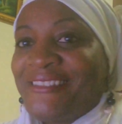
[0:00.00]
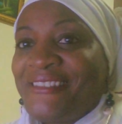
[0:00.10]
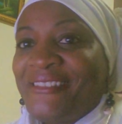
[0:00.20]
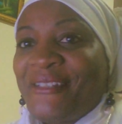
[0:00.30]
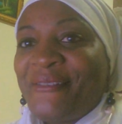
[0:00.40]

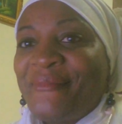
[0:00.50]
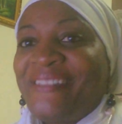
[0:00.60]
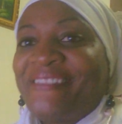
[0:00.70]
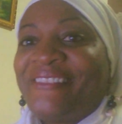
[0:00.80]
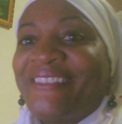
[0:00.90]
Shalom,
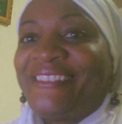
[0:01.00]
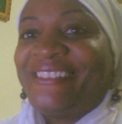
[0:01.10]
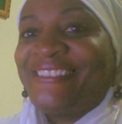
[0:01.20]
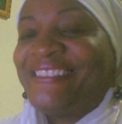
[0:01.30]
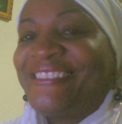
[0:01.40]
Israel.
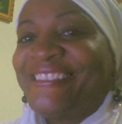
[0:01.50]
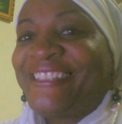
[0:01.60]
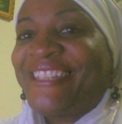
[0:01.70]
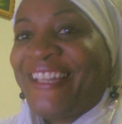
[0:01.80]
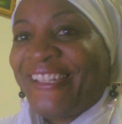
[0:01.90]
This is Sister
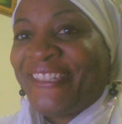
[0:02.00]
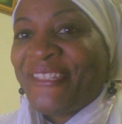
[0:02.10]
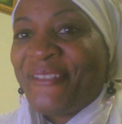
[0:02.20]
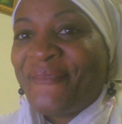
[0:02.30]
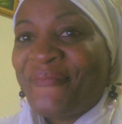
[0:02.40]
Kana.
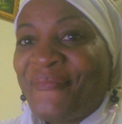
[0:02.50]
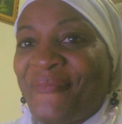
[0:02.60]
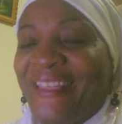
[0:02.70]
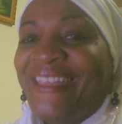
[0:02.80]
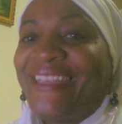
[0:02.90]

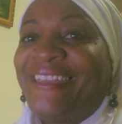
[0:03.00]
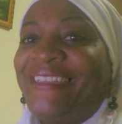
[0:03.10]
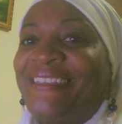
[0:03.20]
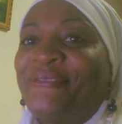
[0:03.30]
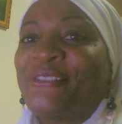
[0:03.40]

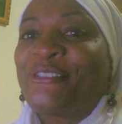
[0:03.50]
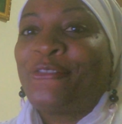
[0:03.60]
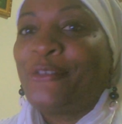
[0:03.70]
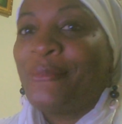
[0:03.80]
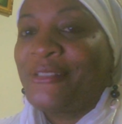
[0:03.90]
And first and
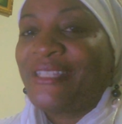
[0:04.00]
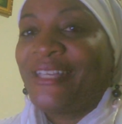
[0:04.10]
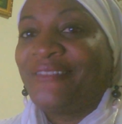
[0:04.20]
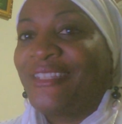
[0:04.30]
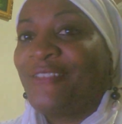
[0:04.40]
foremost, I
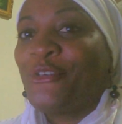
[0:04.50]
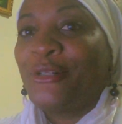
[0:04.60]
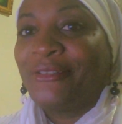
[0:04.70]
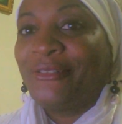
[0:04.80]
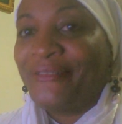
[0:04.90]
have to give all
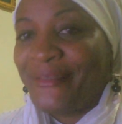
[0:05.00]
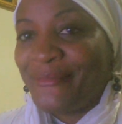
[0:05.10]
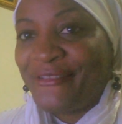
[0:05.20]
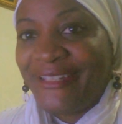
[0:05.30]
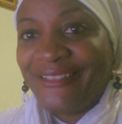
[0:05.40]
glory and
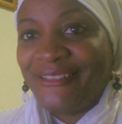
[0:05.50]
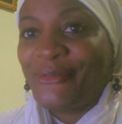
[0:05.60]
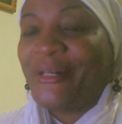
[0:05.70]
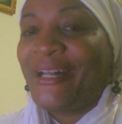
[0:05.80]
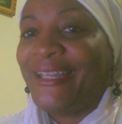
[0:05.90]
praise to
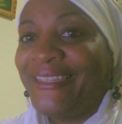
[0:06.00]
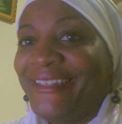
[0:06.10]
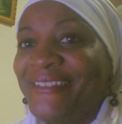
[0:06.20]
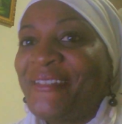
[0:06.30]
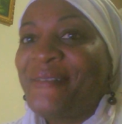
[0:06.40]
AHAYAH,
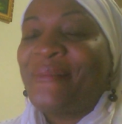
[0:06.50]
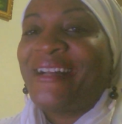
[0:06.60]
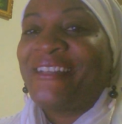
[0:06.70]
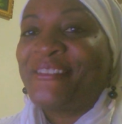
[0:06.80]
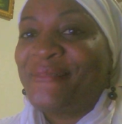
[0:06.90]

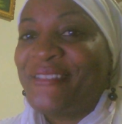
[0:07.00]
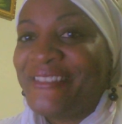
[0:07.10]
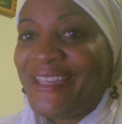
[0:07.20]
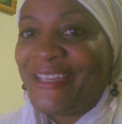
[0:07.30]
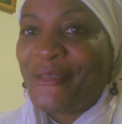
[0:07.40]
Bahashim
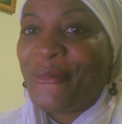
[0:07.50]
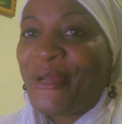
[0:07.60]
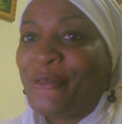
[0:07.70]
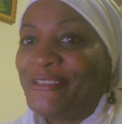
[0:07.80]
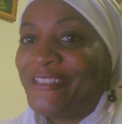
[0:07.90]
Yeshaya,
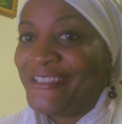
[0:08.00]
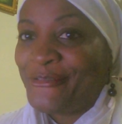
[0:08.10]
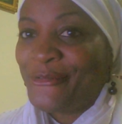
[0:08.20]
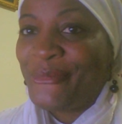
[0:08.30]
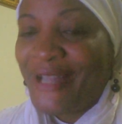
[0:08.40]
Wakradash
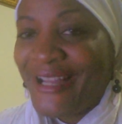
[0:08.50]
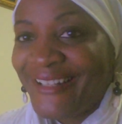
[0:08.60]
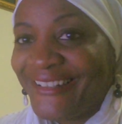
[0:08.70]
Rabak.